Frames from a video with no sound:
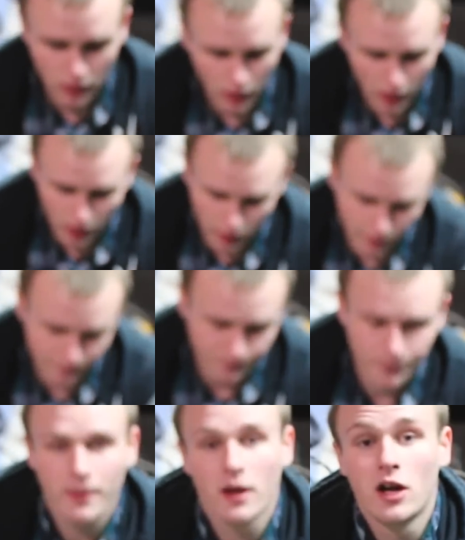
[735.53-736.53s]
To
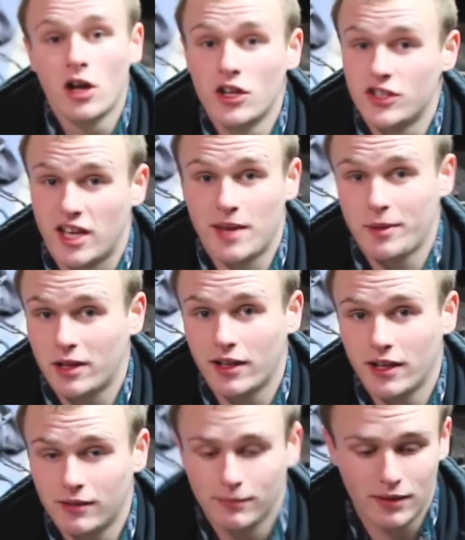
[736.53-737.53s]
keep it
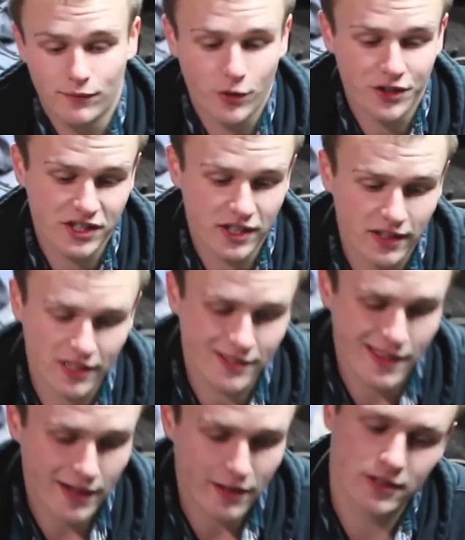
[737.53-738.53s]
clean and focus on the
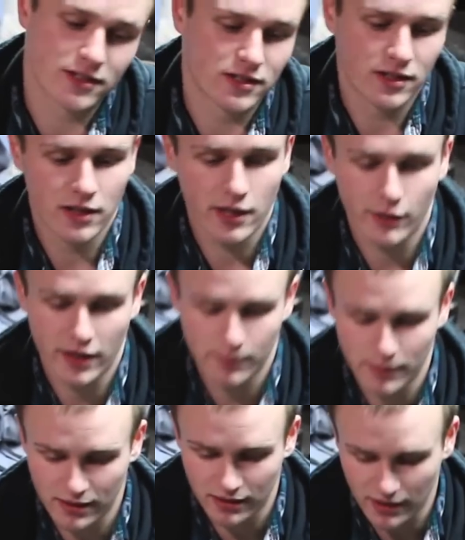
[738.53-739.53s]
aesthetics, I
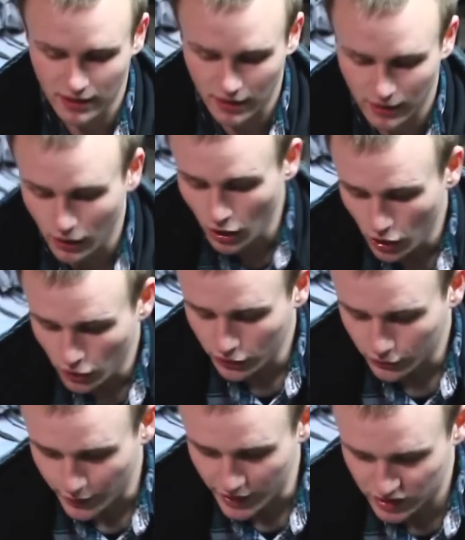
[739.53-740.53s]
recommend a
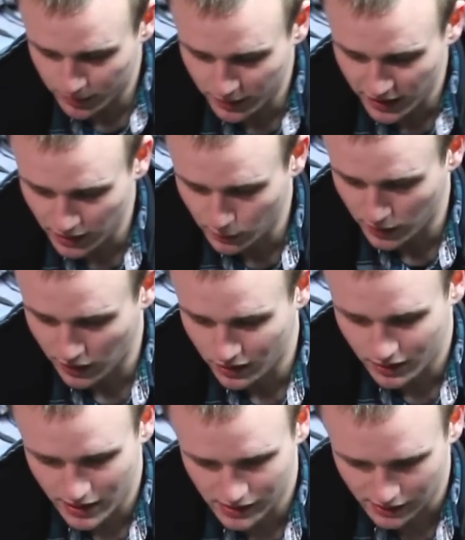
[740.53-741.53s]
razor blade. We can
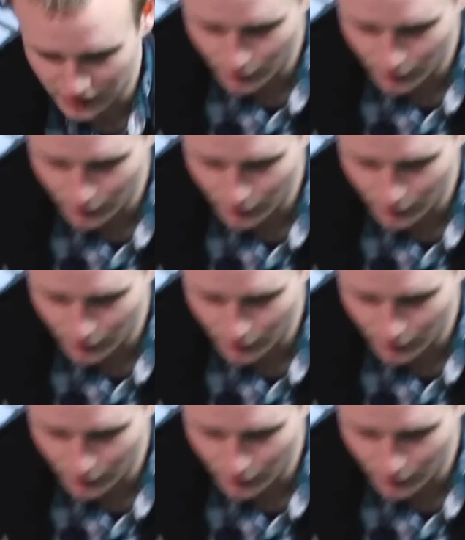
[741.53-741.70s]
go ahead and